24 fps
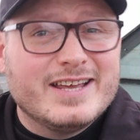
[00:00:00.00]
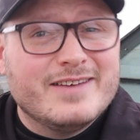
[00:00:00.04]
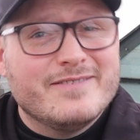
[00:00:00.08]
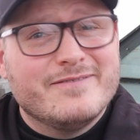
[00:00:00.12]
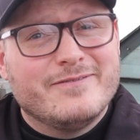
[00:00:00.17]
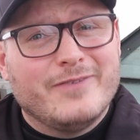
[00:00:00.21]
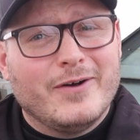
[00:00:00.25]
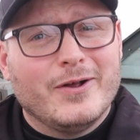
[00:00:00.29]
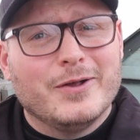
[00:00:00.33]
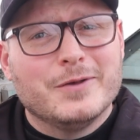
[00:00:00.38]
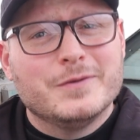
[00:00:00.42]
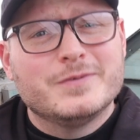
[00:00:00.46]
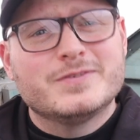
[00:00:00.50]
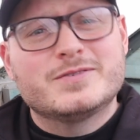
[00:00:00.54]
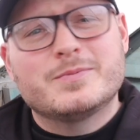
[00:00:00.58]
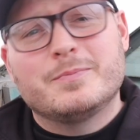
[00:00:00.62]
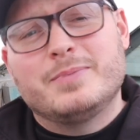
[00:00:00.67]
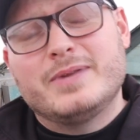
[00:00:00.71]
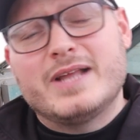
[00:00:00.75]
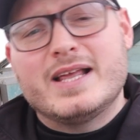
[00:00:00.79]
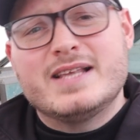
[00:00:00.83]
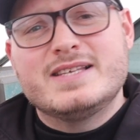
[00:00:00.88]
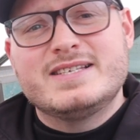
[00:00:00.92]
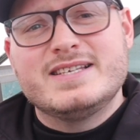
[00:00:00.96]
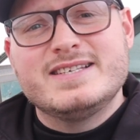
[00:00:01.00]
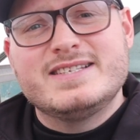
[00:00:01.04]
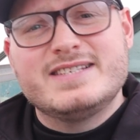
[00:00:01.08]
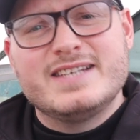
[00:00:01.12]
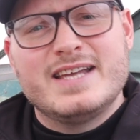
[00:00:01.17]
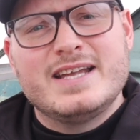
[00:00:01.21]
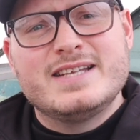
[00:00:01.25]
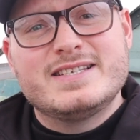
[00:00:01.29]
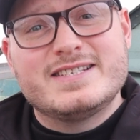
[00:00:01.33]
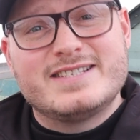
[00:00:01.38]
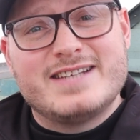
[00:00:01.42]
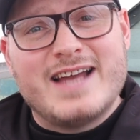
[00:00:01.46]
involves planting
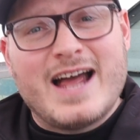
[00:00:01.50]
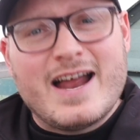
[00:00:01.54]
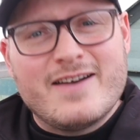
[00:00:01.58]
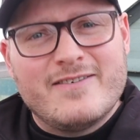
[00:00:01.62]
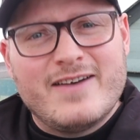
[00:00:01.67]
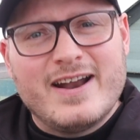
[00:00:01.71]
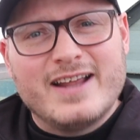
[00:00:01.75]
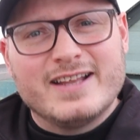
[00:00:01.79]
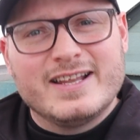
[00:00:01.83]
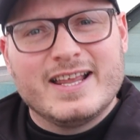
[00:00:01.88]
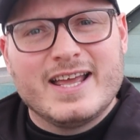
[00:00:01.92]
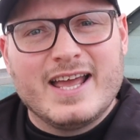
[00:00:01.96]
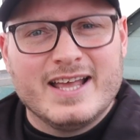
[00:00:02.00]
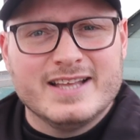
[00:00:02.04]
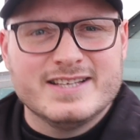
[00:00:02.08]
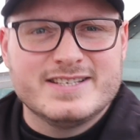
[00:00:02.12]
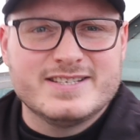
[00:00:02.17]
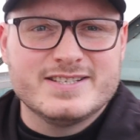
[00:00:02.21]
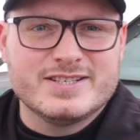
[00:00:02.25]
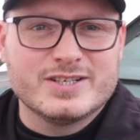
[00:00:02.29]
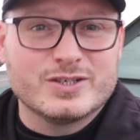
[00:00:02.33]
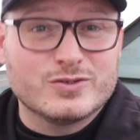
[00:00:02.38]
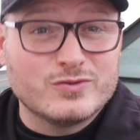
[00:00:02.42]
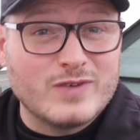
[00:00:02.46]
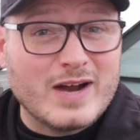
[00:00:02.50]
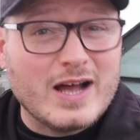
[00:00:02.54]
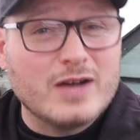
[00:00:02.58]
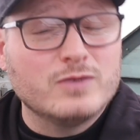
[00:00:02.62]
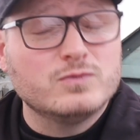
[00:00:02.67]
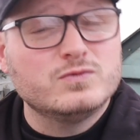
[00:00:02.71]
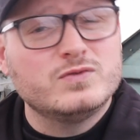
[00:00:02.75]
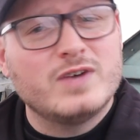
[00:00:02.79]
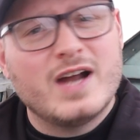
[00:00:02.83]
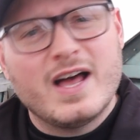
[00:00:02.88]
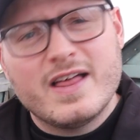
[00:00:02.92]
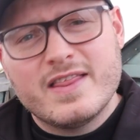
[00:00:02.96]
seeds directly into the
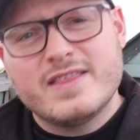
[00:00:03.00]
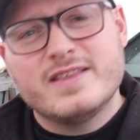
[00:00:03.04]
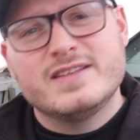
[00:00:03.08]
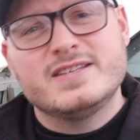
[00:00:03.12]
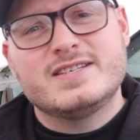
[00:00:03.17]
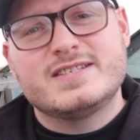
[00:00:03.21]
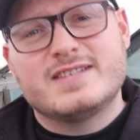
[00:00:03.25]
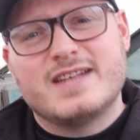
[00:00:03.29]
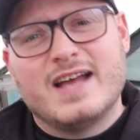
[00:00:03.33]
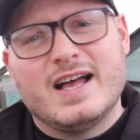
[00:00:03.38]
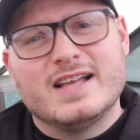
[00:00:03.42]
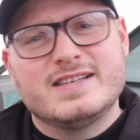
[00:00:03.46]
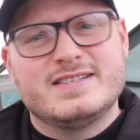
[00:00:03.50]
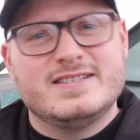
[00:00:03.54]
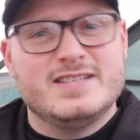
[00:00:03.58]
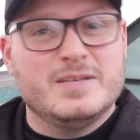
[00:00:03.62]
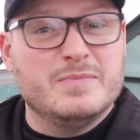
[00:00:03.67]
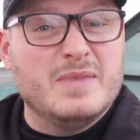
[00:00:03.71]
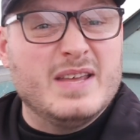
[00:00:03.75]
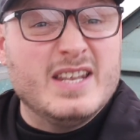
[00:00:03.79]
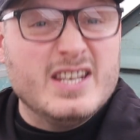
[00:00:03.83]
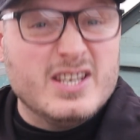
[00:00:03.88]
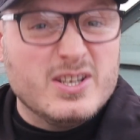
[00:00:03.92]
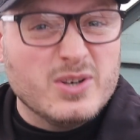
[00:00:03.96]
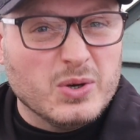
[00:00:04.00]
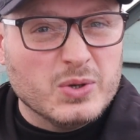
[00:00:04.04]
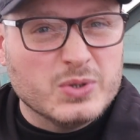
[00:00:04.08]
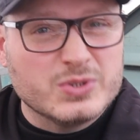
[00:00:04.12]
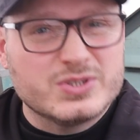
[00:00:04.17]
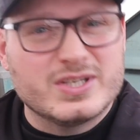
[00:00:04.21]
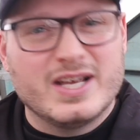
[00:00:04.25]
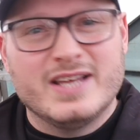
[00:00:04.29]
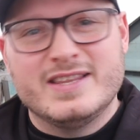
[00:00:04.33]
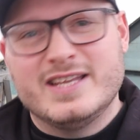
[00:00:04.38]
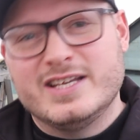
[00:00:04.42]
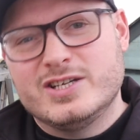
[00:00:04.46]
ground rather than starting them indoors
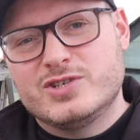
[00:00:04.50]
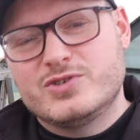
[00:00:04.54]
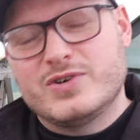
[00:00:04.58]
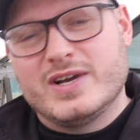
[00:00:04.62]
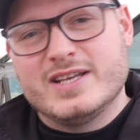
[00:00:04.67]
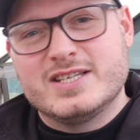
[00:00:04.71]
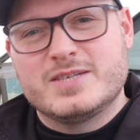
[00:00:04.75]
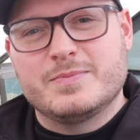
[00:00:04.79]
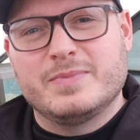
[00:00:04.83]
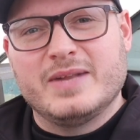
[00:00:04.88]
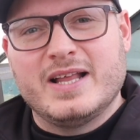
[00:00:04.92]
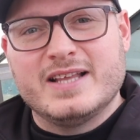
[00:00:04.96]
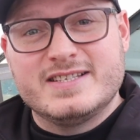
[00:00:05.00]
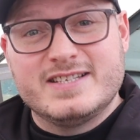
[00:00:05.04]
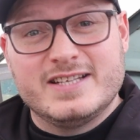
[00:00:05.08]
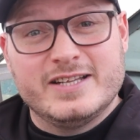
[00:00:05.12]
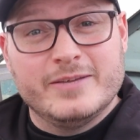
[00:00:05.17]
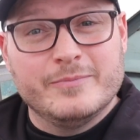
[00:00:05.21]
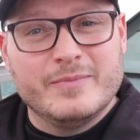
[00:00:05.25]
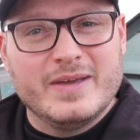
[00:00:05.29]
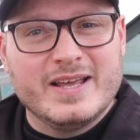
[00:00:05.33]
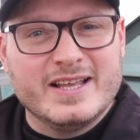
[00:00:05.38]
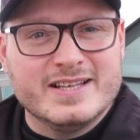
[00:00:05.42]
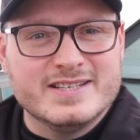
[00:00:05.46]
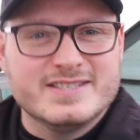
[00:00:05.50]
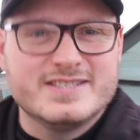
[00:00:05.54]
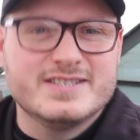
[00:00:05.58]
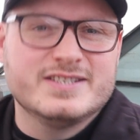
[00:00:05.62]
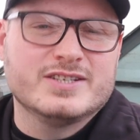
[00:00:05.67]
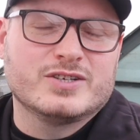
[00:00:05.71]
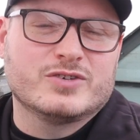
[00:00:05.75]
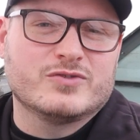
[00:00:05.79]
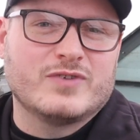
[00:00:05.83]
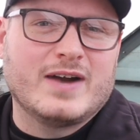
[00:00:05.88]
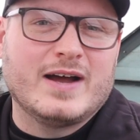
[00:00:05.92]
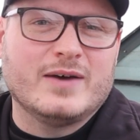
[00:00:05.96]
and then transplanting them into the
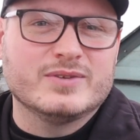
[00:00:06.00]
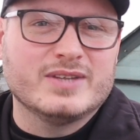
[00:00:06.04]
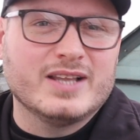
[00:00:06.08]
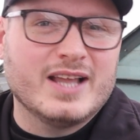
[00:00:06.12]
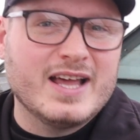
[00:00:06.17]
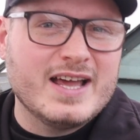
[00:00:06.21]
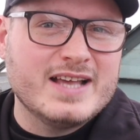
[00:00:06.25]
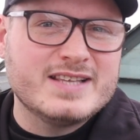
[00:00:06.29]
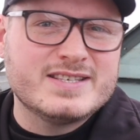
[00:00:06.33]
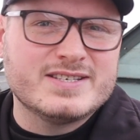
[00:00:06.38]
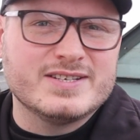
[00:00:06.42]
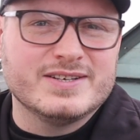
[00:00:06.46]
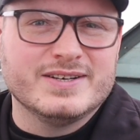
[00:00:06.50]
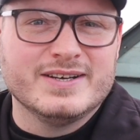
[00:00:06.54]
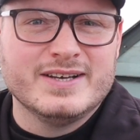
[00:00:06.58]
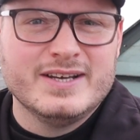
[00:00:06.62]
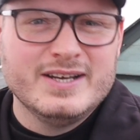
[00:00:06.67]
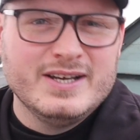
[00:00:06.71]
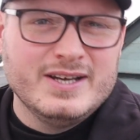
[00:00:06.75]
ground later.